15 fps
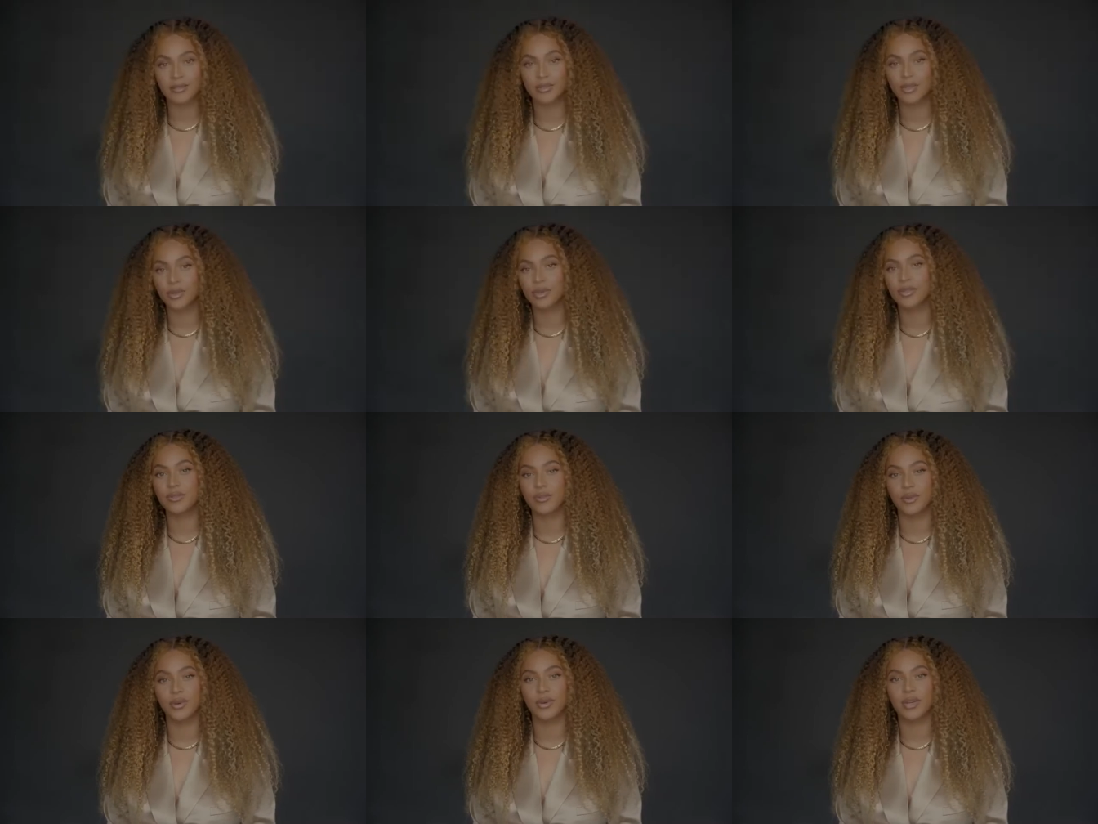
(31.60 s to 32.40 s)
of George
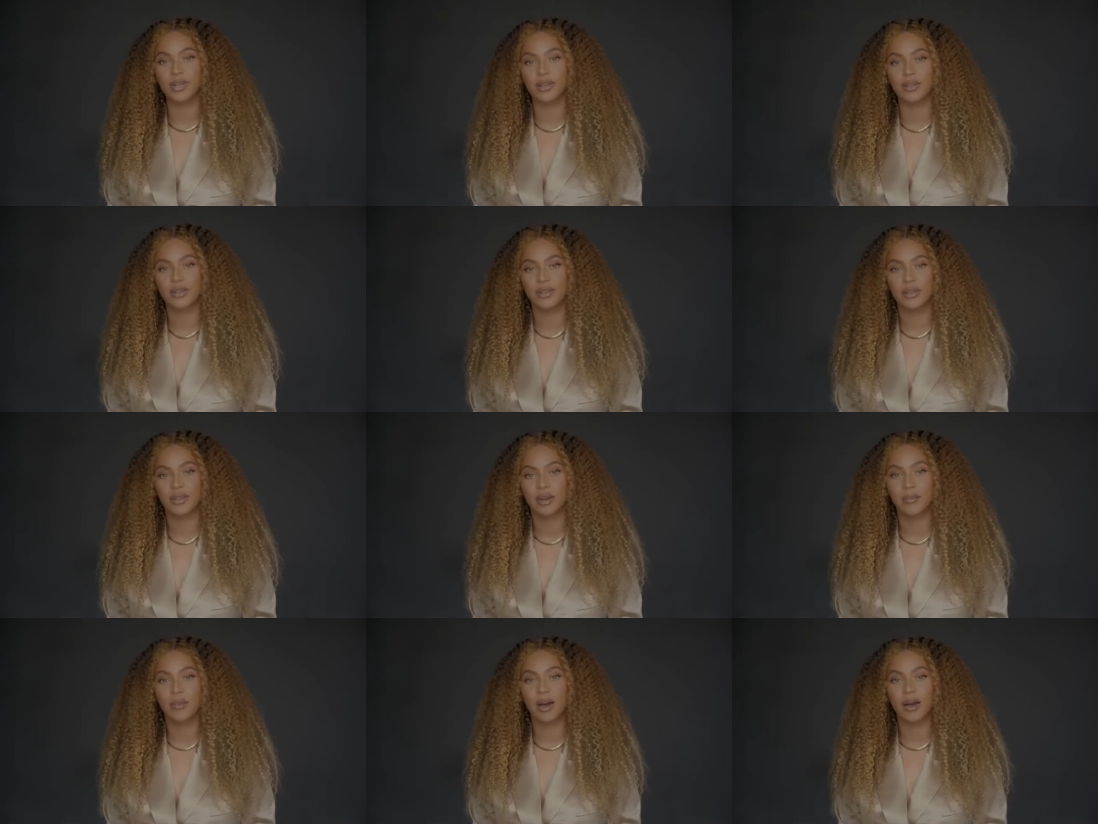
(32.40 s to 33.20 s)
Floyd,
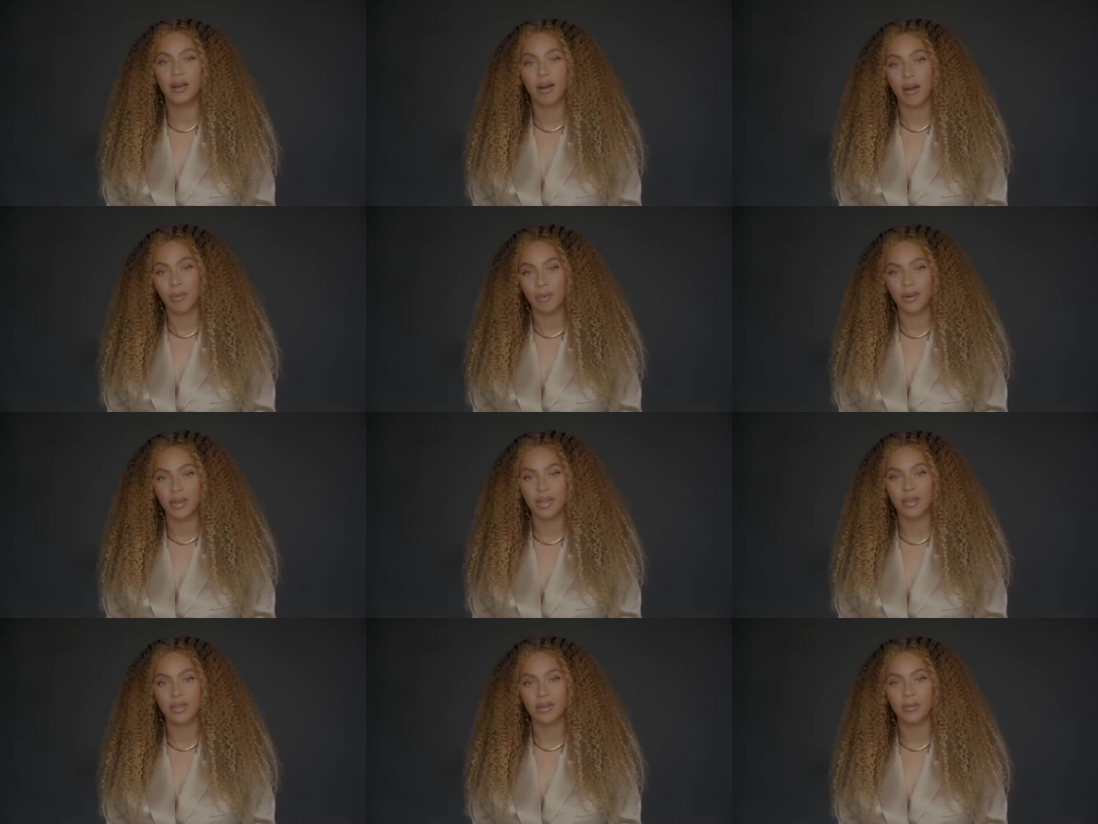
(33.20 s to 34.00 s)
Ahmaud
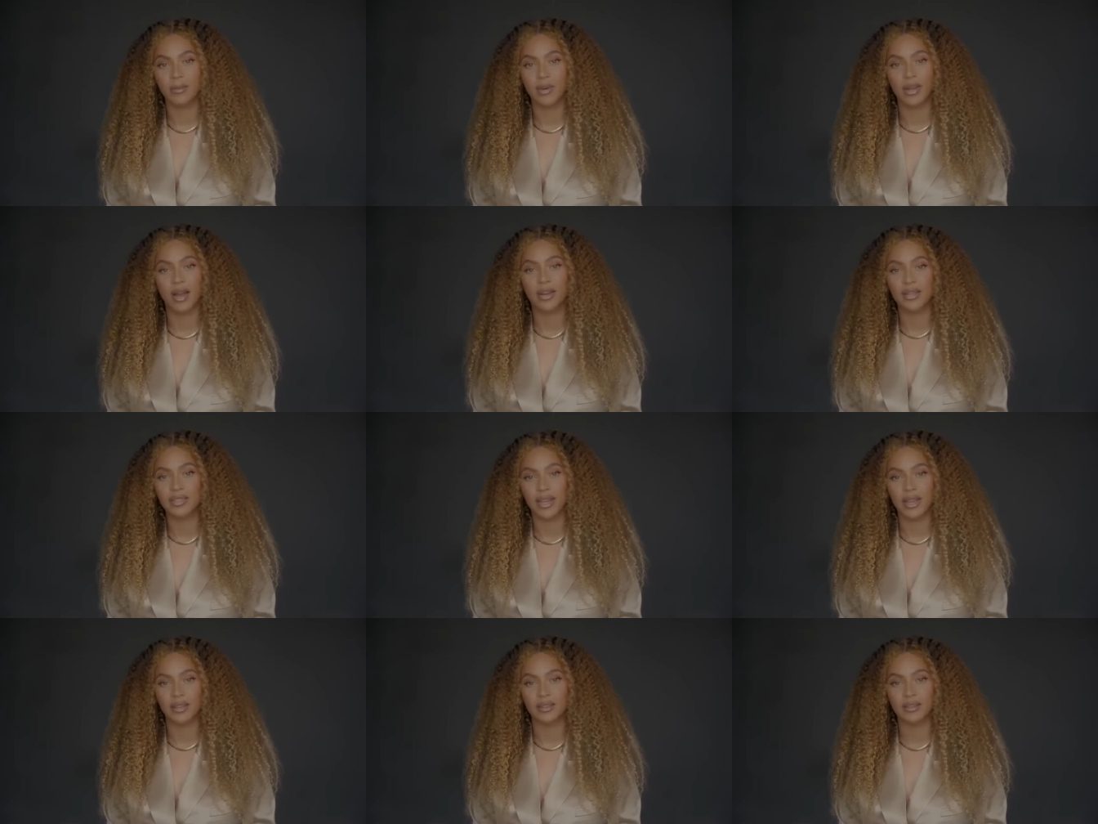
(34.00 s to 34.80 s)
Arbery, Breonna
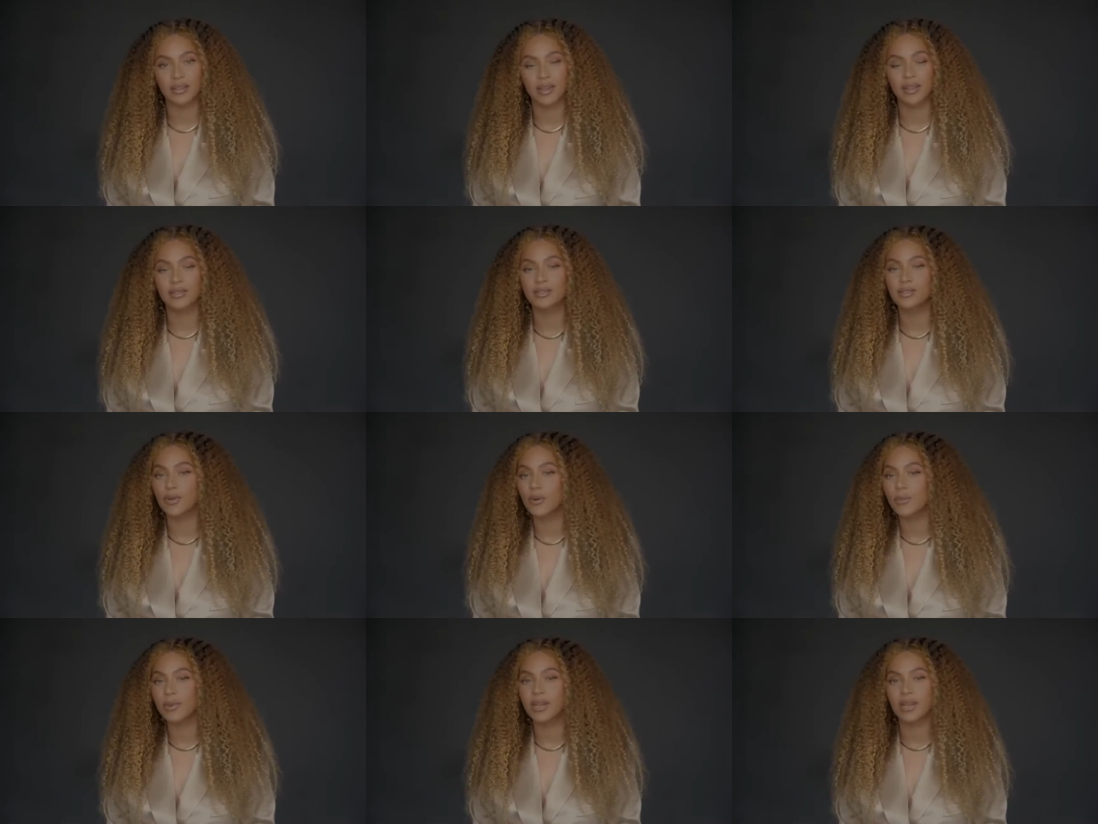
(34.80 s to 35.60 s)
Taylor, and
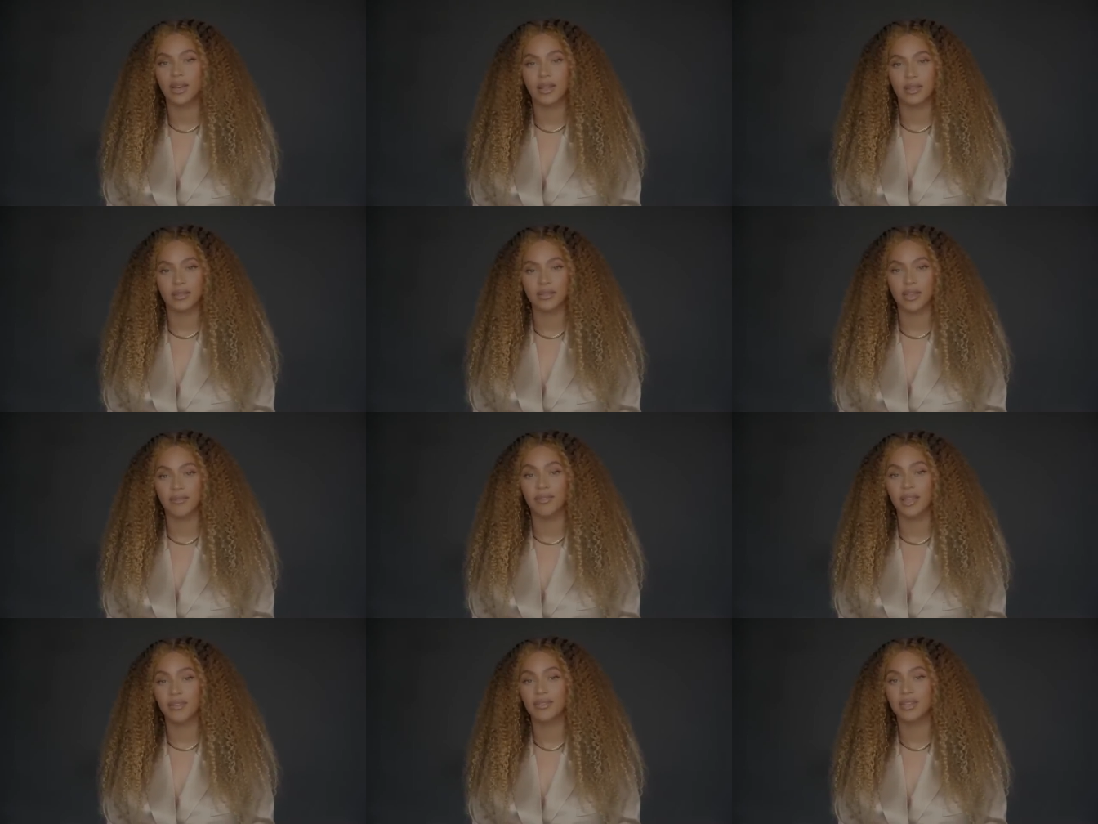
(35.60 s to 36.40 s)
so many others
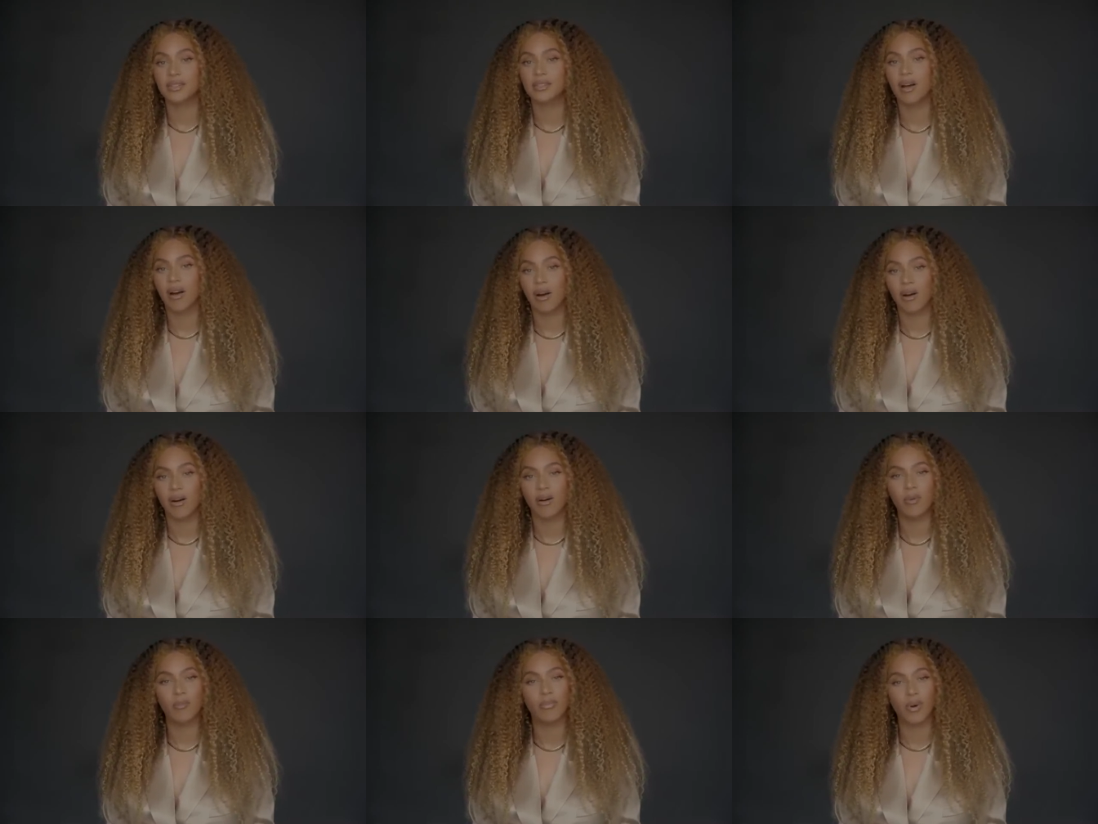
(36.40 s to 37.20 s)
have left us all